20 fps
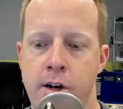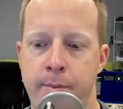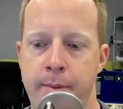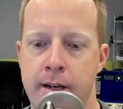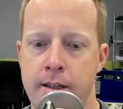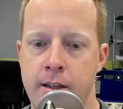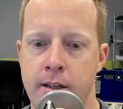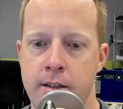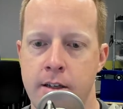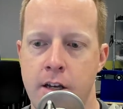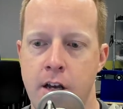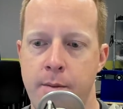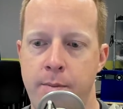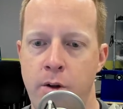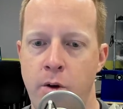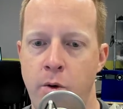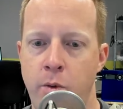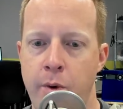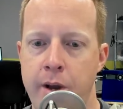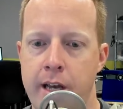about this a
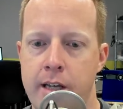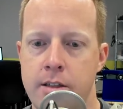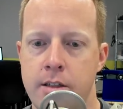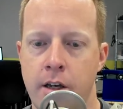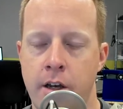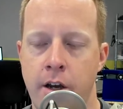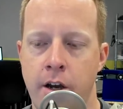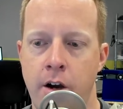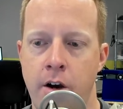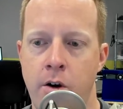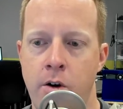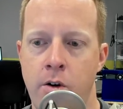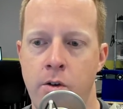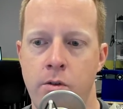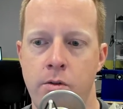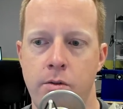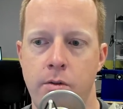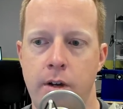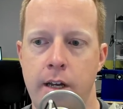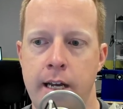couple of weeks
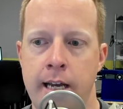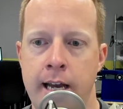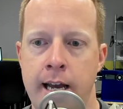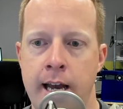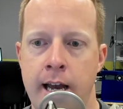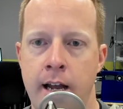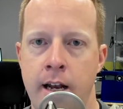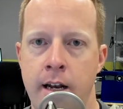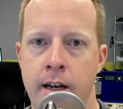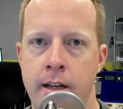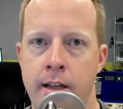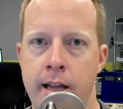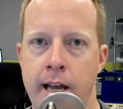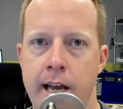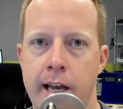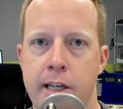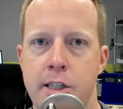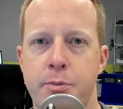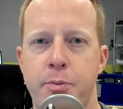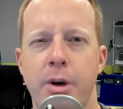ago, and they
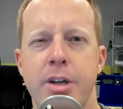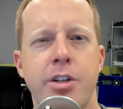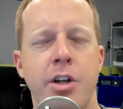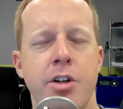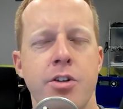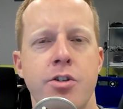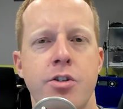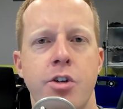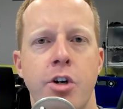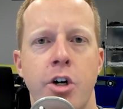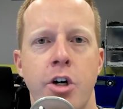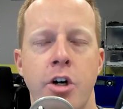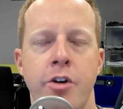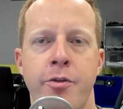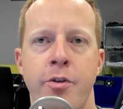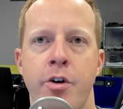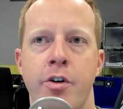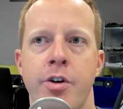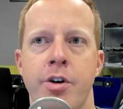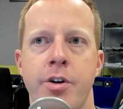expressed concern
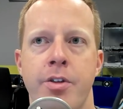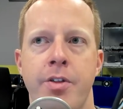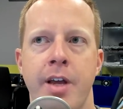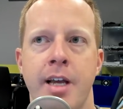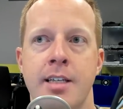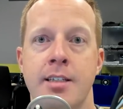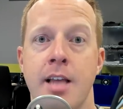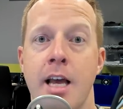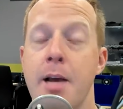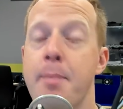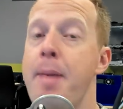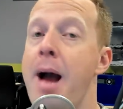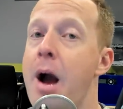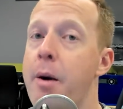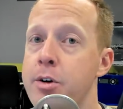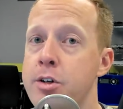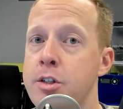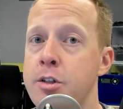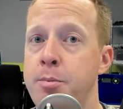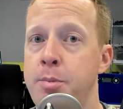over things like
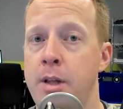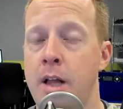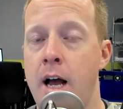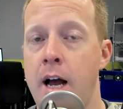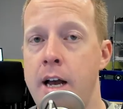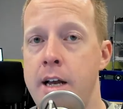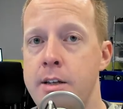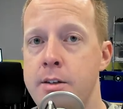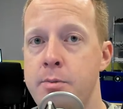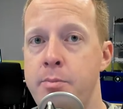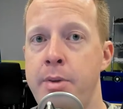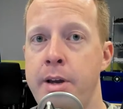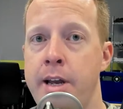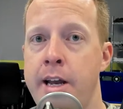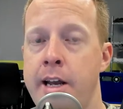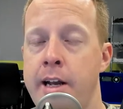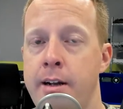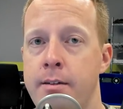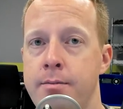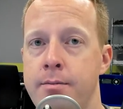power supplies
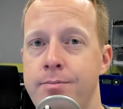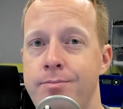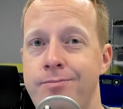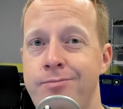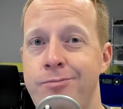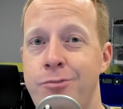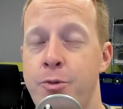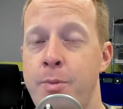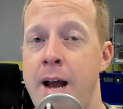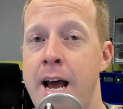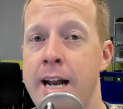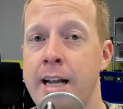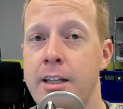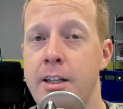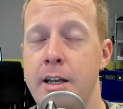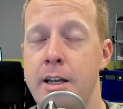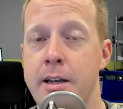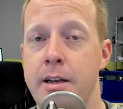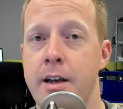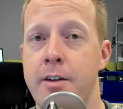being
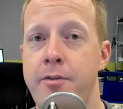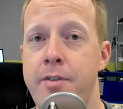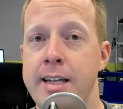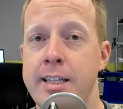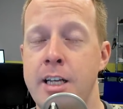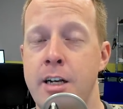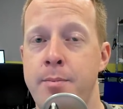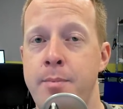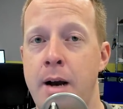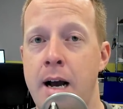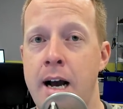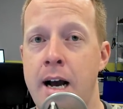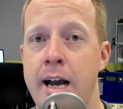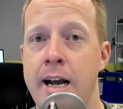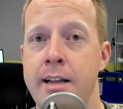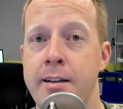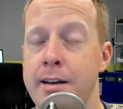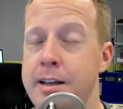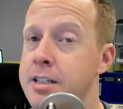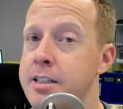dramatically affected
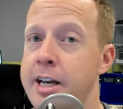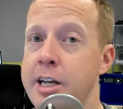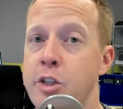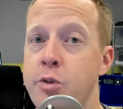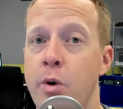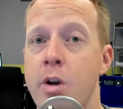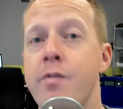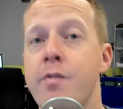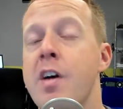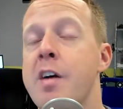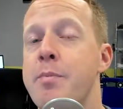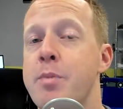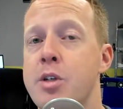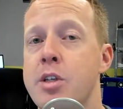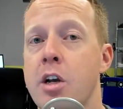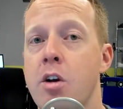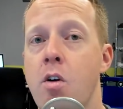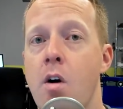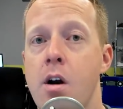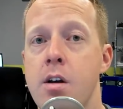by, like, say, a
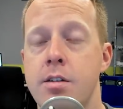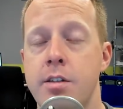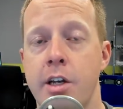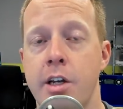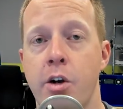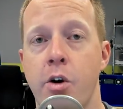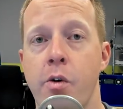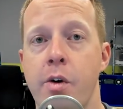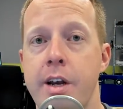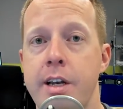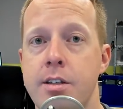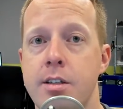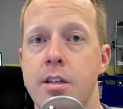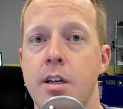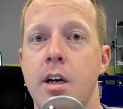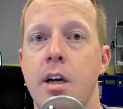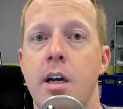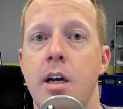25% cost increase